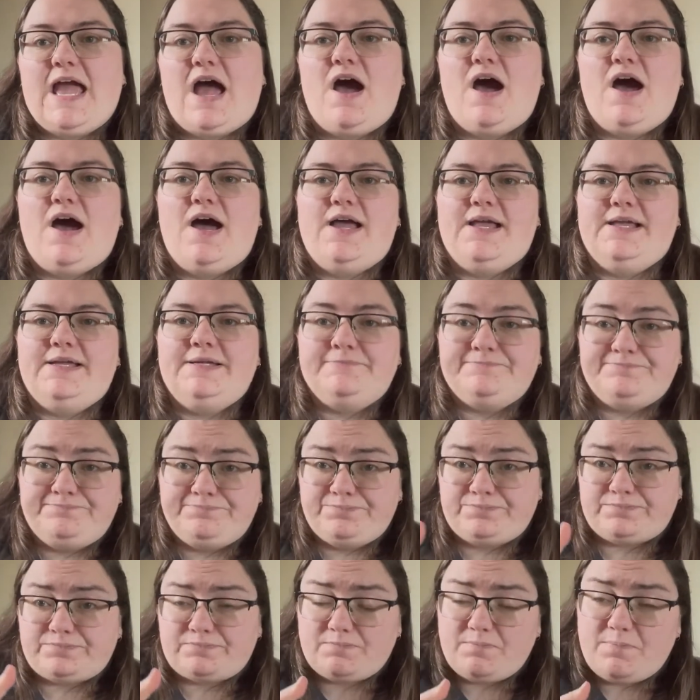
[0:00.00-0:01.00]
I
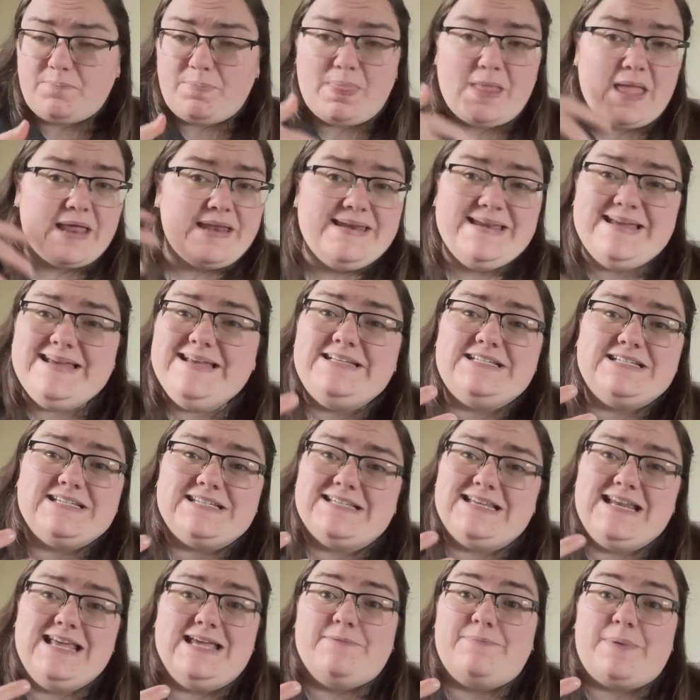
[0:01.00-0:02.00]
need to
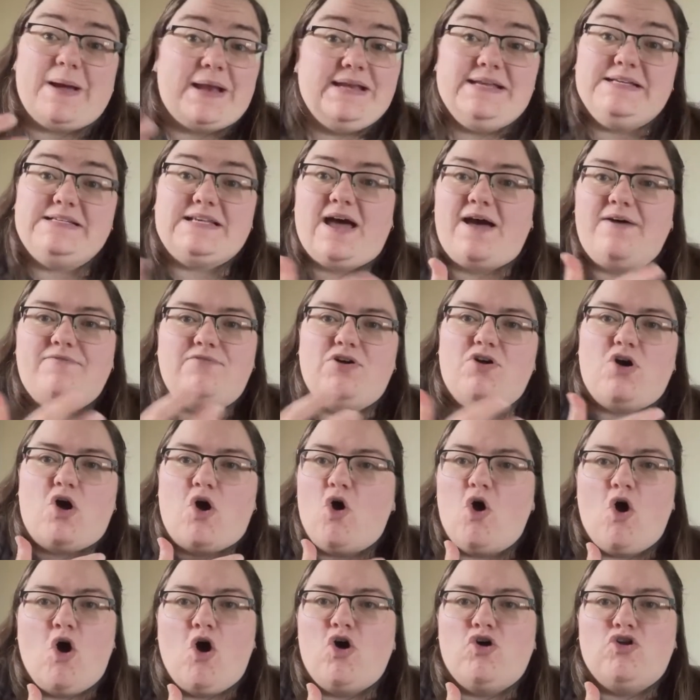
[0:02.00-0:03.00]
sleep. I need to have
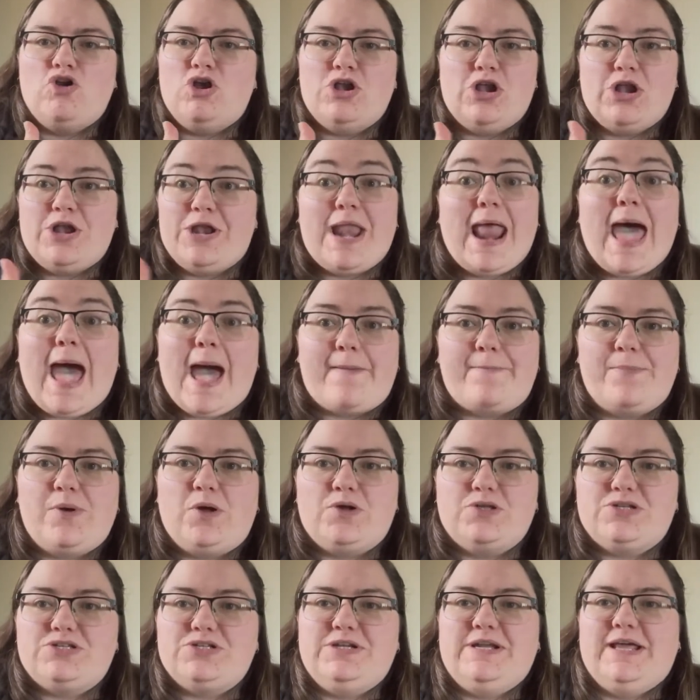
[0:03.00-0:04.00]
a nap
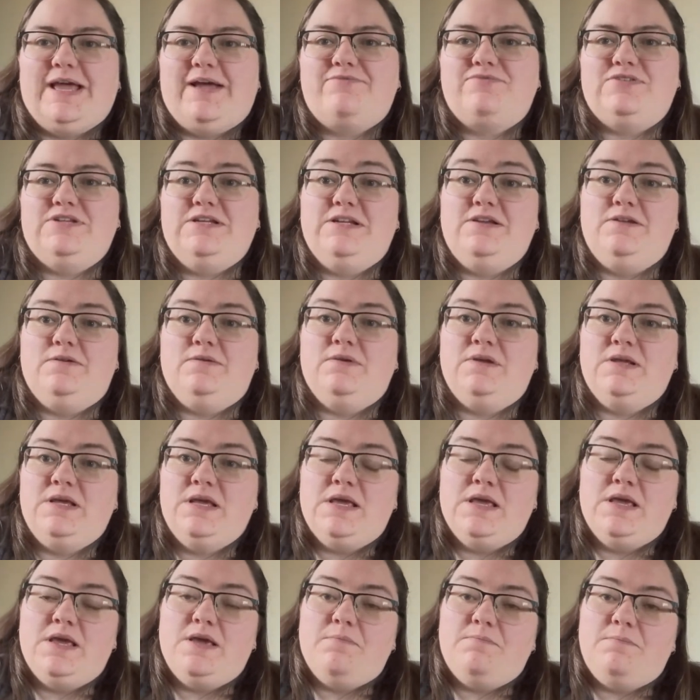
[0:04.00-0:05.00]
on a Sunday afternoon,
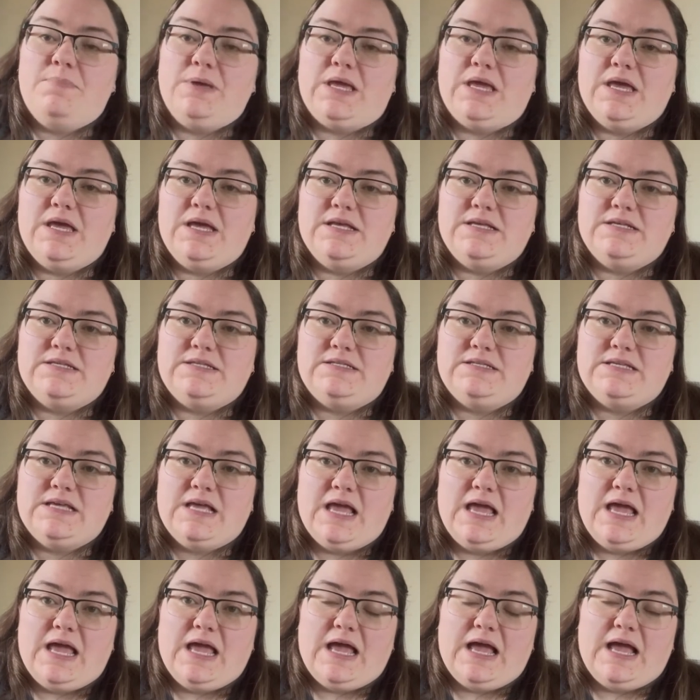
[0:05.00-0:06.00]
because
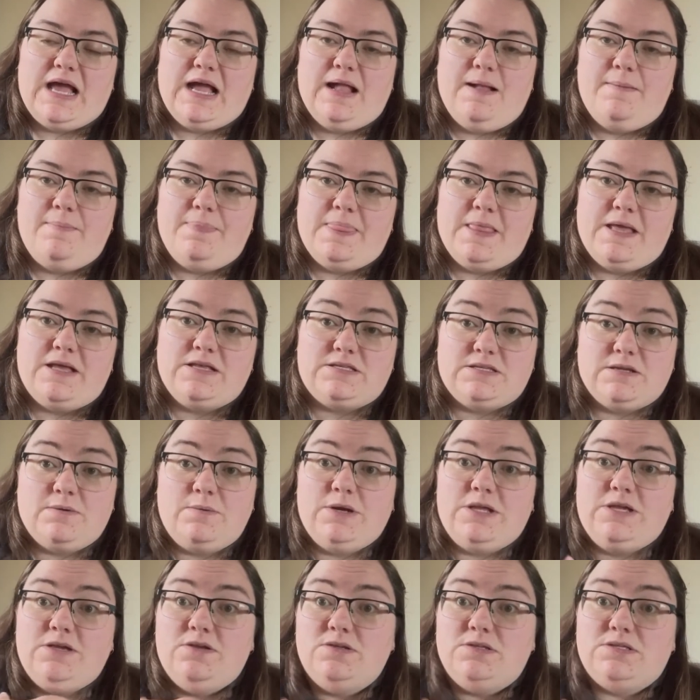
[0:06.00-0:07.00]
as
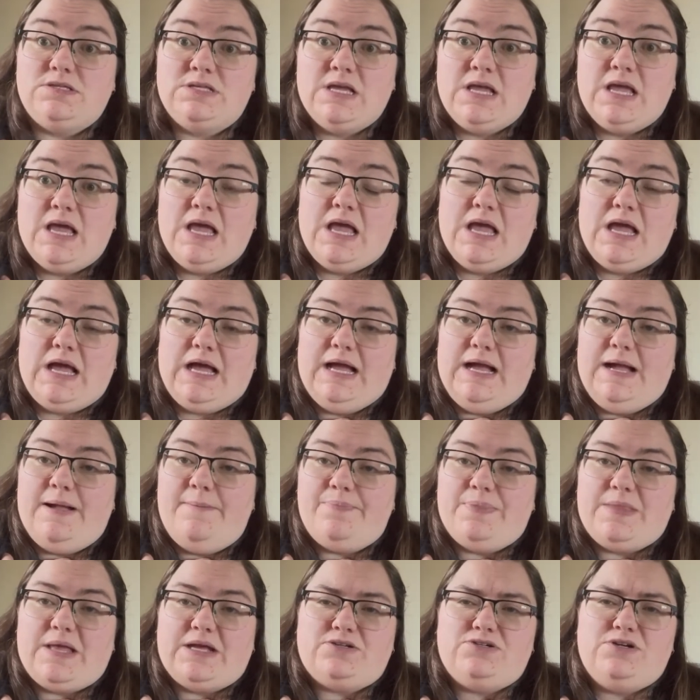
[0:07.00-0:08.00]
someone who's
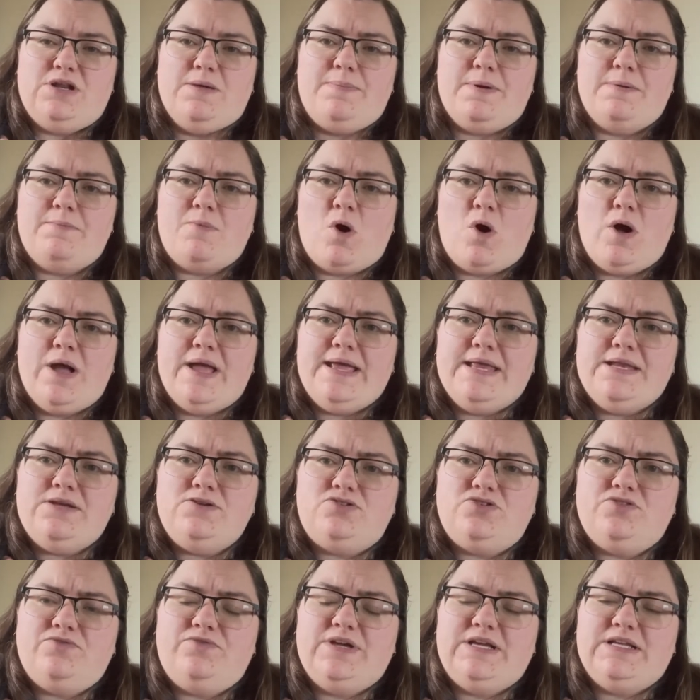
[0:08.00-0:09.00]
naturally a bit more
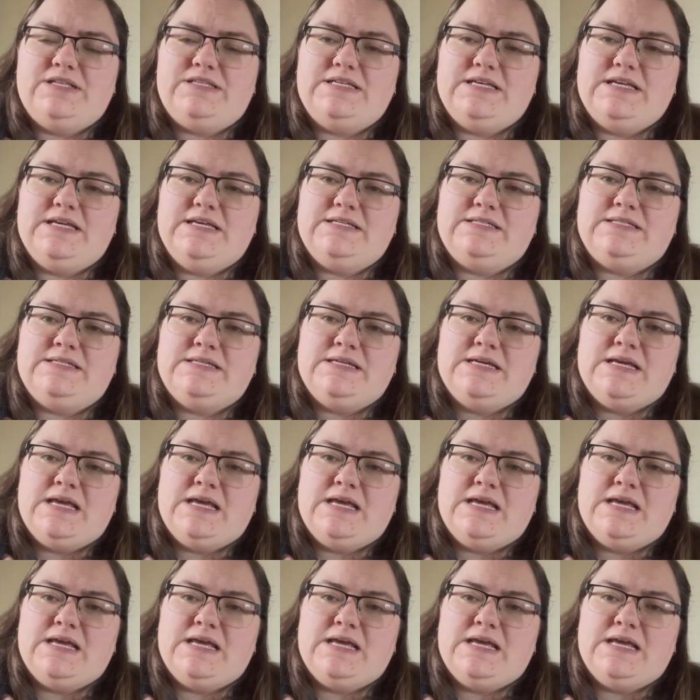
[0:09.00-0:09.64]
introverted,